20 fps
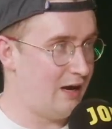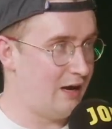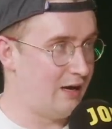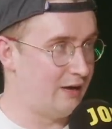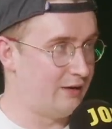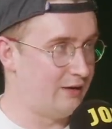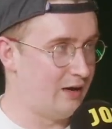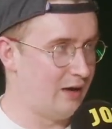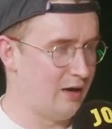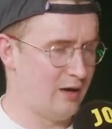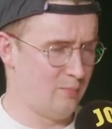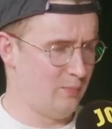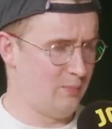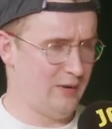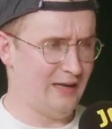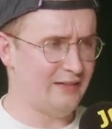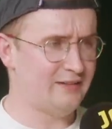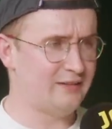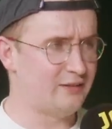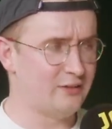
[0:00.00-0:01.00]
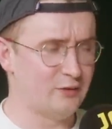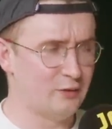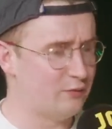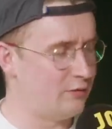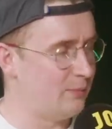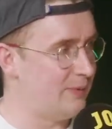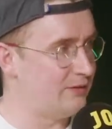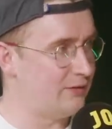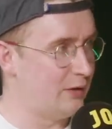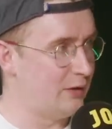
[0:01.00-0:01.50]
an ambassador
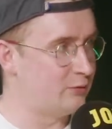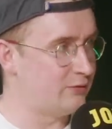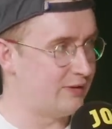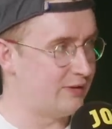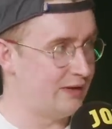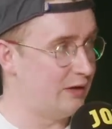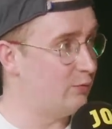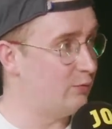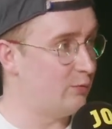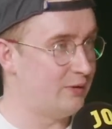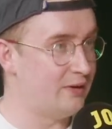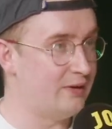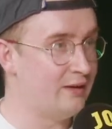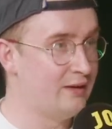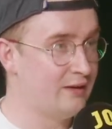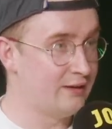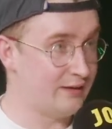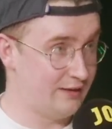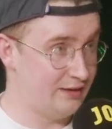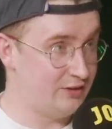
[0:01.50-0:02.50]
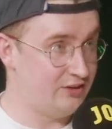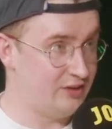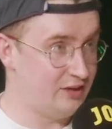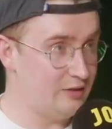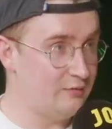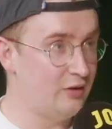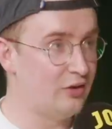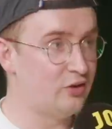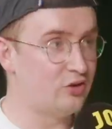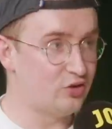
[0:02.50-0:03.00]
for mental health to the government can
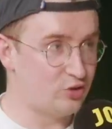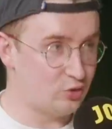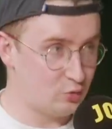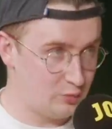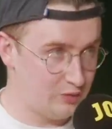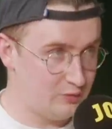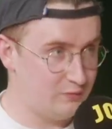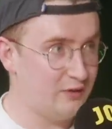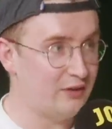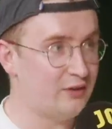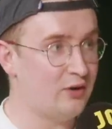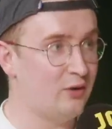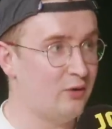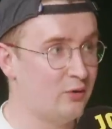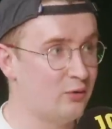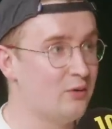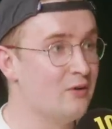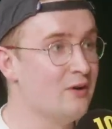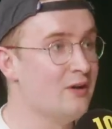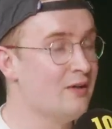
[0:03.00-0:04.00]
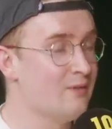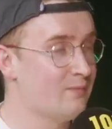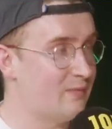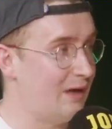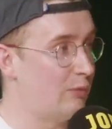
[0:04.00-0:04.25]
achieve sweet fuck all, mm.